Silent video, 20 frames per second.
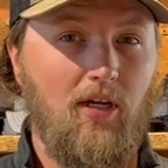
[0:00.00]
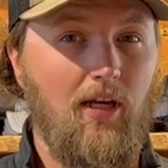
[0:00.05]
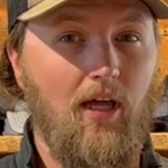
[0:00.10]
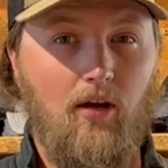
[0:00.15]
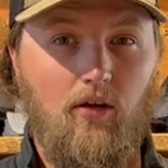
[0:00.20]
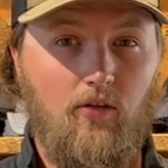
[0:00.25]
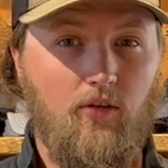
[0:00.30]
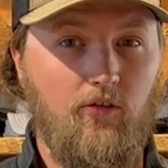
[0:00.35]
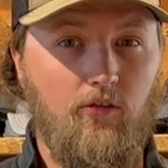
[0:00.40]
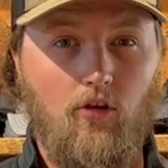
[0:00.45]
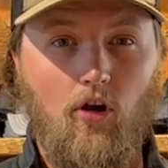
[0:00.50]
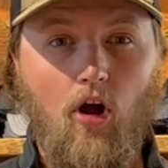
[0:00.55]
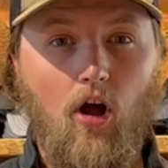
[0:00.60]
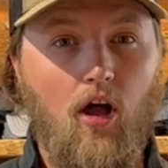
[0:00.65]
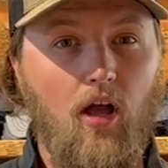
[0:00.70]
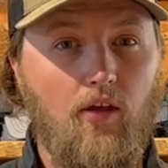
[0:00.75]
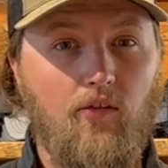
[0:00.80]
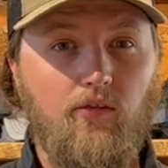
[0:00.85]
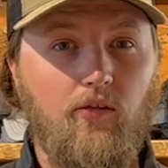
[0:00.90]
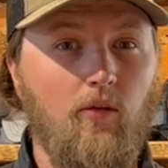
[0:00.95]
because they're
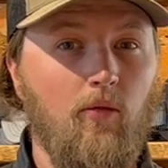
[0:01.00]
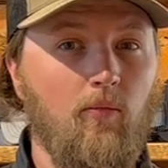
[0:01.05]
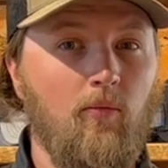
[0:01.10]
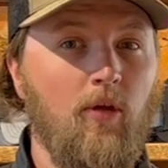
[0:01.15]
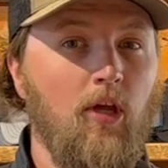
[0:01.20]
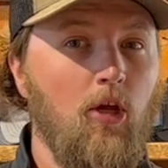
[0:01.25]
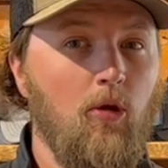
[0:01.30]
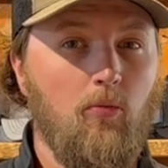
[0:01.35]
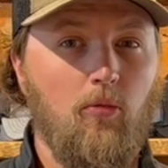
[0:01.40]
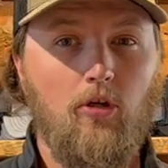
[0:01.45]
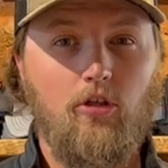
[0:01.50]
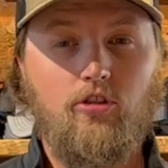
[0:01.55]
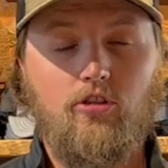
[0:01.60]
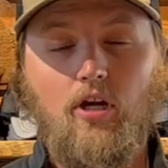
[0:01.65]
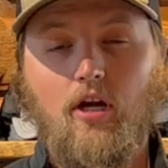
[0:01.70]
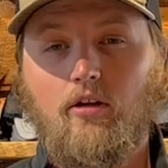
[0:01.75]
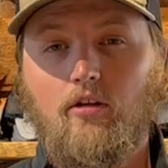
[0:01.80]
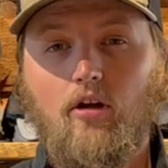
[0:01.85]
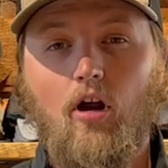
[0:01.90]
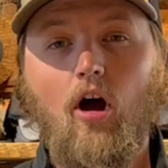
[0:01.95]
awesome. Brook
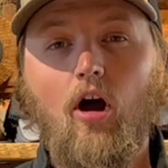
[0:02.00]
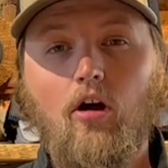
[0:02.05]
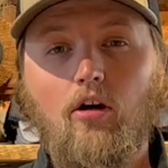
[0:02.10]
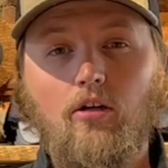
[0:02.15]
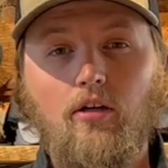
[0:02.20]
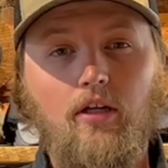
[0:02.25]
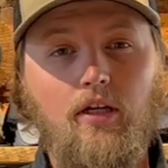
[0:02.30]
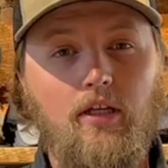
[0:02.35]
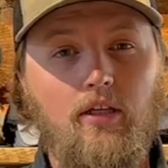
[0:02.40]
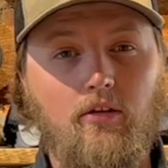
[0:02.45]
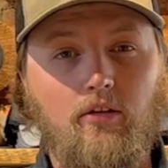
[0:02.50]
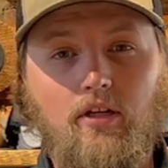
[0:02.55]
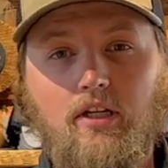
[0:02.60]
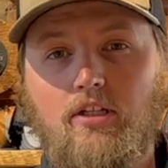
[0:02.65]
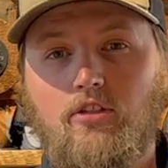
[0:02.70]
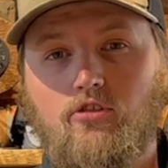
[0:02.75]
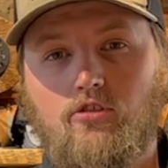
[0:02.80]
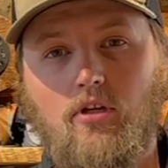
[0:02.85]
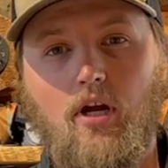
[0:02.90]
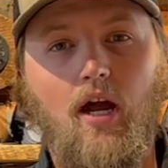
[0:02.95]
trout are hungry, they're
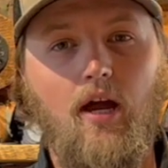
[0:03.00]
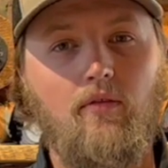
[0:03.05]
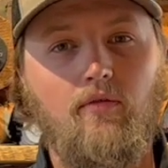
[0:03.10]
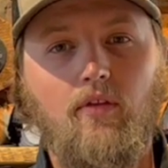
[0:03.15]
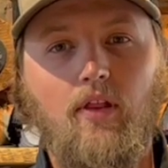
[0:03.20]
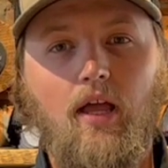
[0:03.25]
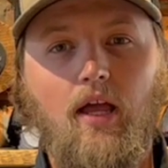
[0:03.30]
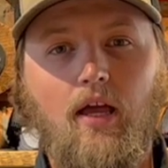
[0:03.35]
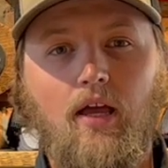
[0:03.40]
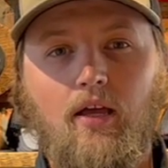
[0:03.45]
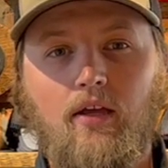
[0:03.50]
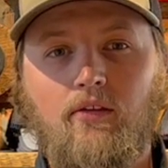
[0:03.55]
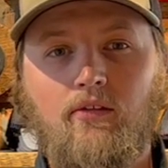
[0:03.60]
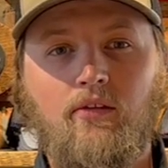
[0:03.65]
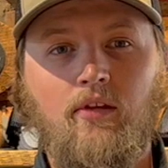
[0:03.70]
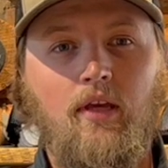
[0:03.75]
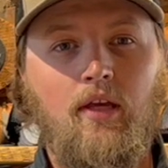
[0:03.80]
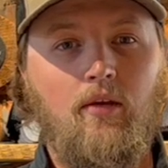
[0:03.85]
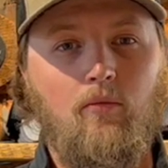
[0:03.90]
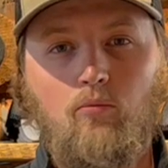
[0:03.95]
eating dry
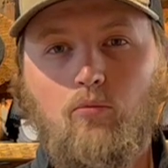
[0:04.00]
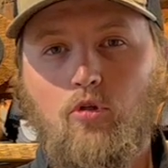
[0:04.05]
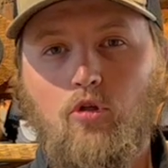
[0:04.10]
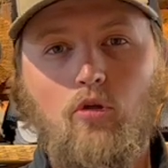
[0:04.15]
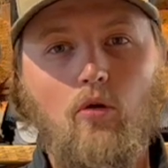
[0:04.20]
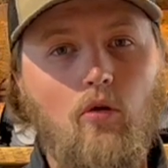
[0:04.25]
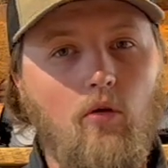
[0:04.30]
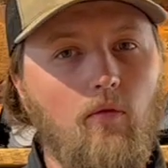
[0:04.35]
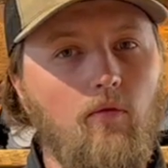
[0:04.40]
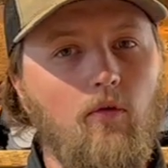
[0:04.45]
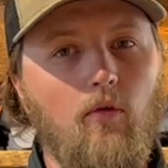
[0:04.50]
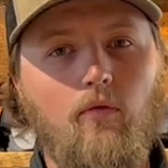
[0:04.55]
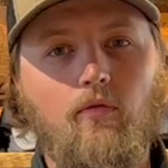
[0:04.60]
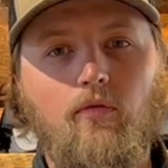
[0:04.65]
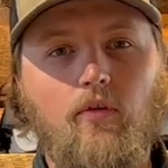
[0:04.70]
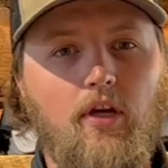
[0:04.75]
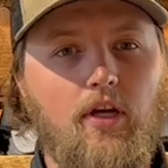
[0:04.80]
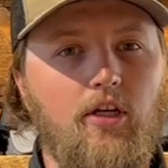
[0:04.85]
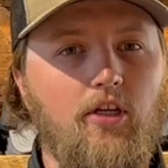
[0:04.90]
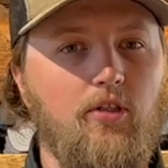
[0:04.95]
flies, beautiful
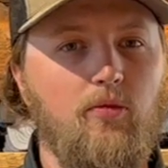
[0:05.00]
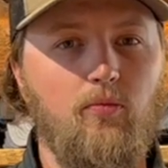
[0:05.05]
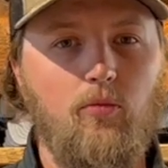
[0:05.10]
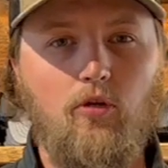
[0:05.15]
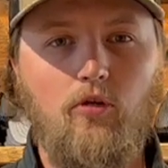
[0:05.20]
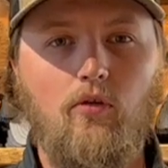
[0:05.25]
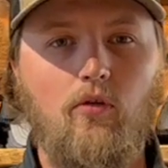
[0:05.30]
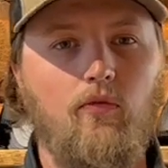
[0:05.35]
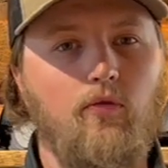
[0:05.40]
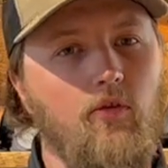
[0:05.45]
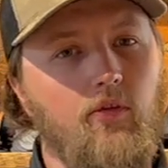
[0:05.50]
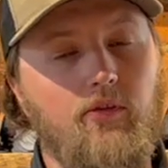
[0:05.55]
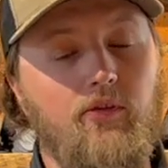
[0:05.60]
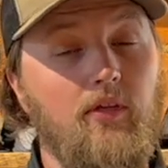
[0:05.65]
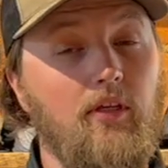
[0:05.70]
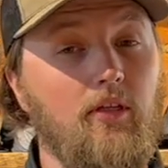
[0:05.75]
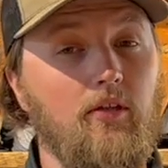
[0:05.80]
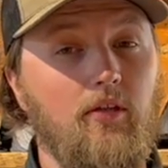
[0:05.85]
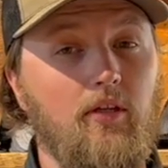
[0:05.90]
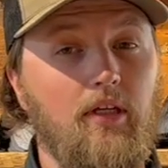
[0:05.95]
fish, beautiful
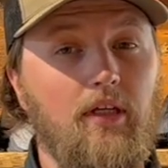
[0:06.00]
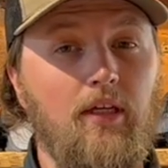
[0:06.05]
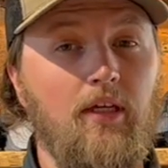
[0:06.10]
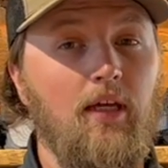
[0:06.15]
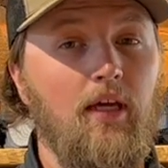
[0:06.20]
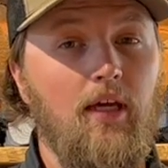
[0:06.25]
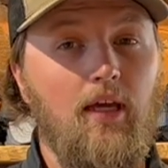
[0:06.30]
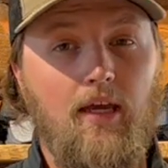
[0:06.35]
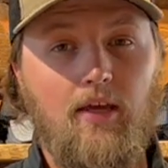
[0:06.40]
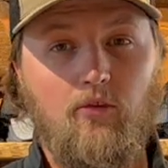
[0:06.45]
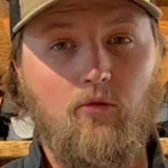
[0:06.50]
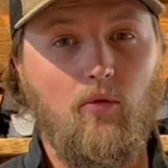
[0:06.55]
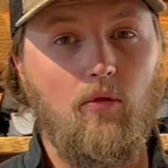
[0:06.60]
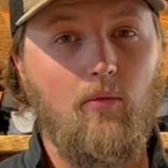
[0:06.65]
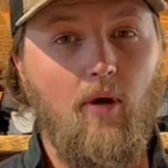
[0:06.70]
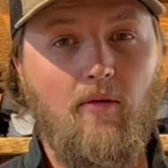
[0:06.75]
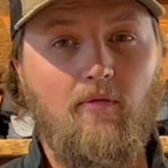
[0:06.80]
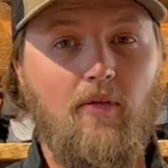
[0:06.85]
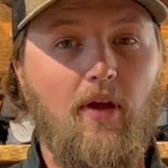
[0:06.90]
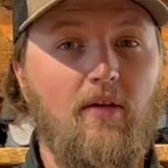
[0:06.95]
scenery. It's one of
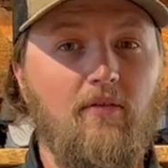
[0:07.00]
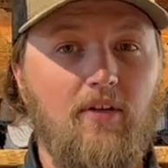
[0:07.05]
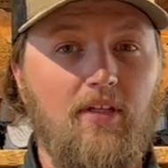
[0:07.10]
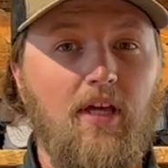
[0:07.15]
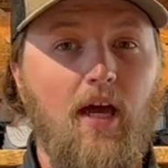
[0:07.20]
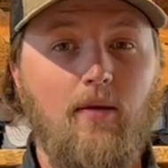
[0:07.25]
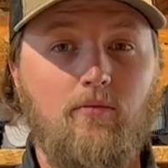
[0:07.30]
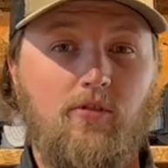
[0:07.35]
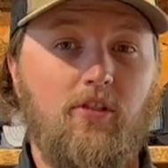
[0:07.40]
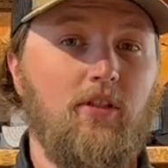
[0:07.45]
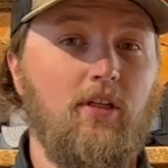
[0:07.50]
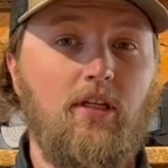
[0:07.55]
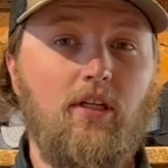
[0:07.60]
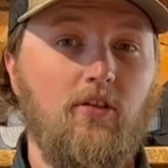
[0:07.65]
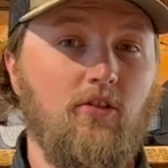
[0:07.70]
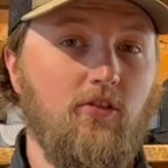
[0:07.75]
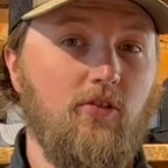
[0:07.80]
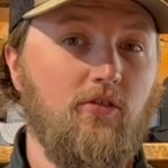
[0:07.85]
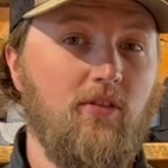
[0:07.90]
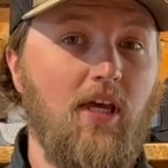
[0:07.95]
my favorite times of the
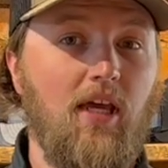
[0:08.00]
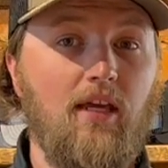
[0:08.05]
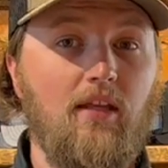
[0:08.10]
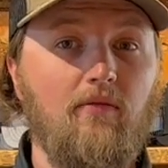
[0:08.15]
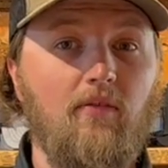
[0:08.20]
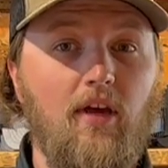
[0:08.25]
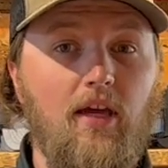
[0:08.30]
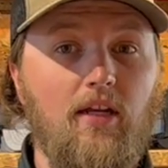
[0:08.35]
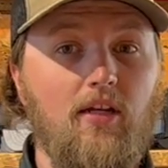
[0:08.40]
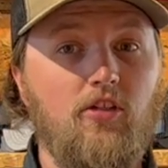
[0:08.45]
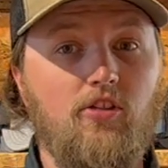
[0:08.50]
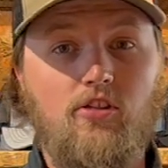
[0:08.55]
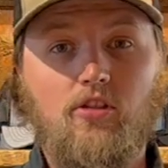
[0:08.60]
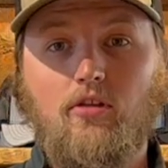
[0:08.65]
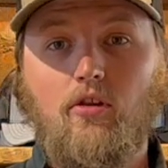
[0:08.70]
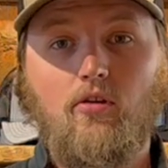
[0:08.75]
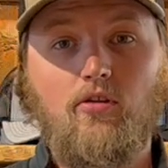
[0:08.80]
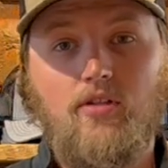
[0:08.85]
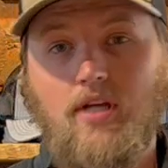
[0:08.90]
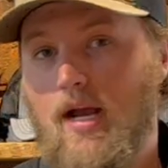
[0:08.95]
year, so take advantage
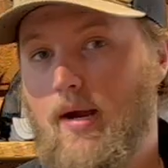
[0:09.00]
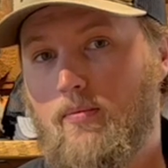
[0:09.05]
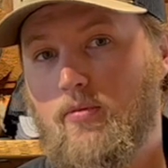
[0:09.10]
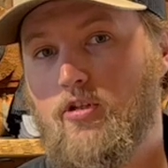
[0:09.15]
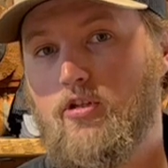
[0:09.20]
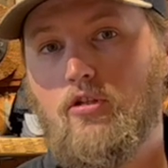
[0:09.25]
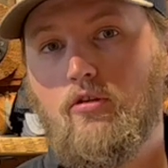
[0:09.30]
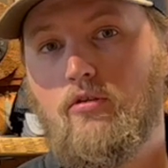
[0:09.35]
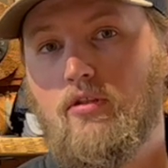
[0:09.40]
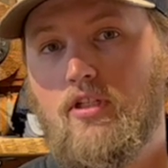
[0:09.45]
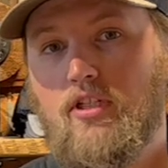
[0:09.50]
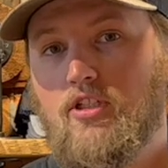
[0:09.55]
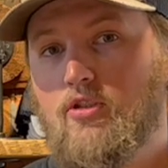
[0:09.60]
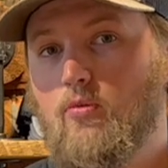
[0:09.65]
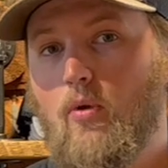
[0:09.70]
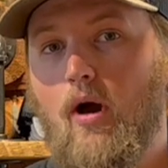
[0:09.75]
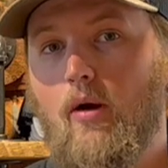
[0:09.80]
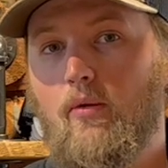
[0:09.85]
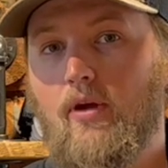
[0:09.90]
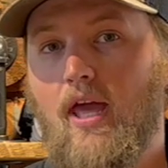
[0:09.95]
of those opportunities
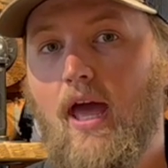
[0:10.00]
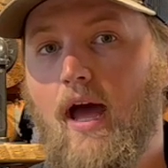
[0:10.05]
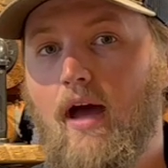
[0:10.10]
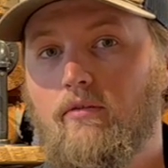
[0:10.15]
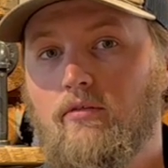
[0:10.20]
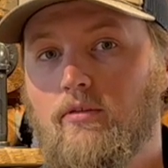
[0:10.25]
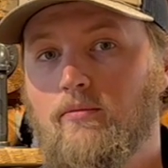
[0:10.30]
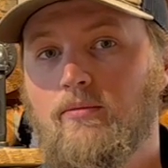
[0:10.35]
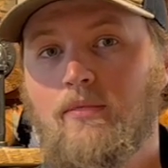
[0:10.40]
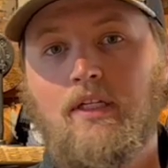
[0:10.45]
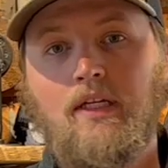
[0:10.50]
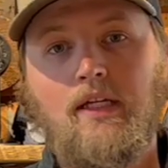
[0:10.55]
while we have them.